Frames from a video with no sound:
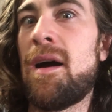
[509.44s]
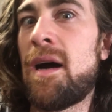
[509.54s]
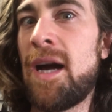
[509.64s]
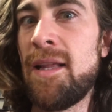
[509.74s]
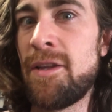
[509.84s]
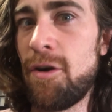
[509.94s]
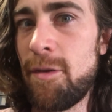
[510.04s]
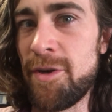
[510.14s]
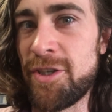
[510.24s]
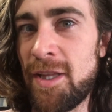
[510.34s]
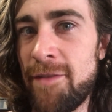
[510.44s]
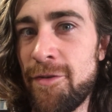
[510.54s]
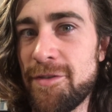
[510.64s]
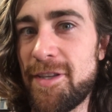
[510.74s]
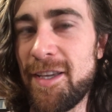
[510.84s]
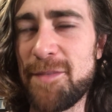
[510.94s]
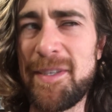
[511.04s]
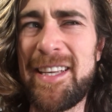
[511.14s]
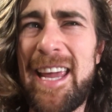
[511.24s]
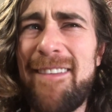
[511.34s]
I know how much I love those things
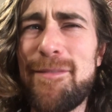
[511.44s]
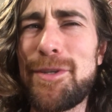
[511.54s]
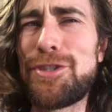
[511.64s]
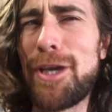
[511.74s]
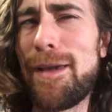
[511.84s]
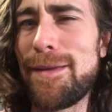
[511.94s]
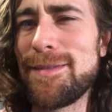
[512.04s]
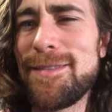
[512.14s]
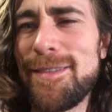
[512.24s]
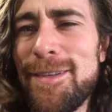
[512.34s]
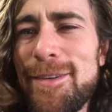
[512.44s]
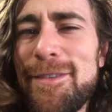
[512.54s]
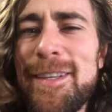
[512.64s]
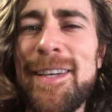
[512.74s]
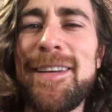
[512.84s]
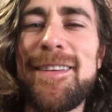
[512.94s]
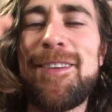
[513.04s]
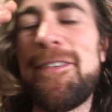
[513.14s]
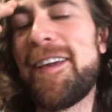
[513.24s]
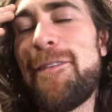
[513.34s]
because I gave them a chance.
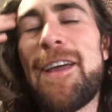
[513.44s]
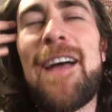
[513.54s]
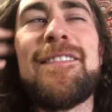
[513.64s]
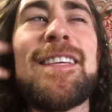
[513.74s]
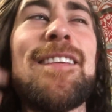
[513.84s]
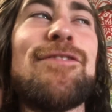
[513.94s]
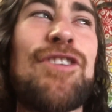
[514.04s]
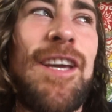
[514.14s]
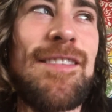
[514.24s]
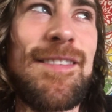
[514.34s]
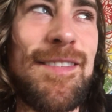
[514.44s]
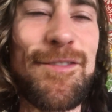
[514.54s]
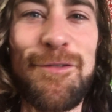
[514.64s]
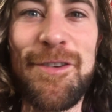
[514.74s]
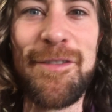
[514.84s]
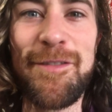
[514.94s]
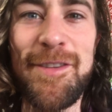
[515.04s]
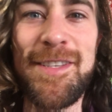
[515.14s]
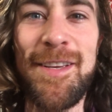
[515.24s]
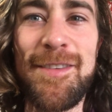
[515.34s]
We have to give chances in order for
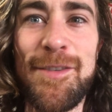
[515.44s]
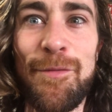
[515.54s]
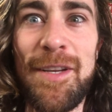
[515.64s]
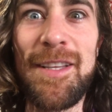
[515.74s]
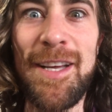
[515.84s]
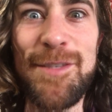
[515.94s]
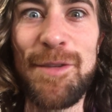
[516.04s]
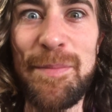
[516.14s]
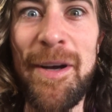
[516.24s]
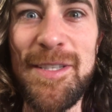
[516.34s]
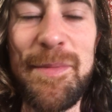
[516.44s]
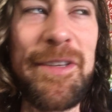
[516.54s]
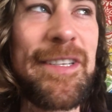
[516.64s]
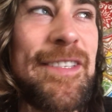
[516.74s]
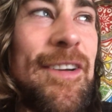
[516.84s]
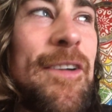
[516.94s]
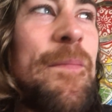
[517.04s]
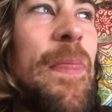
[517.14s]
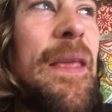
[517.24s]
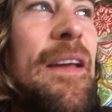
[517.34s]
us to realize what the possibilities are.
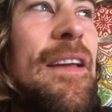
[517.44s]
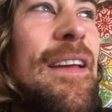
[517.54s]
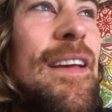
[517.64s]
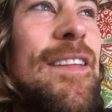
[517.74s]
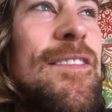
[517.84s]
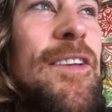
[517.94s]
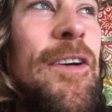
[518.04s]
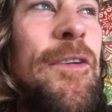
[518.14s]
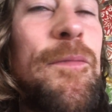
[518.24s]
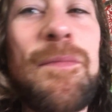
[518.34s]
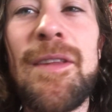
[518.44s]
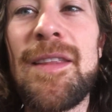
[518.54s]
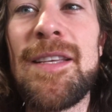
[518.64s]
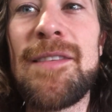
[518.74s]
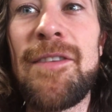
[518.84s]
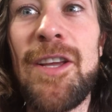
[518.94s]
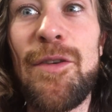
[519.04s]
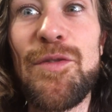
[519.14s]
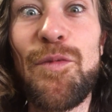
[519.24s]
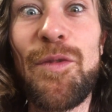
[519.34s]
And so this video
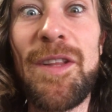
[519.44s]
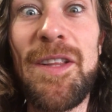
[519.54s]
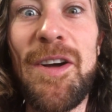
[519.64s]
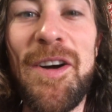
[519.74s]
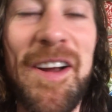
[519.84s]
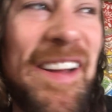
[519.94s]
is really long.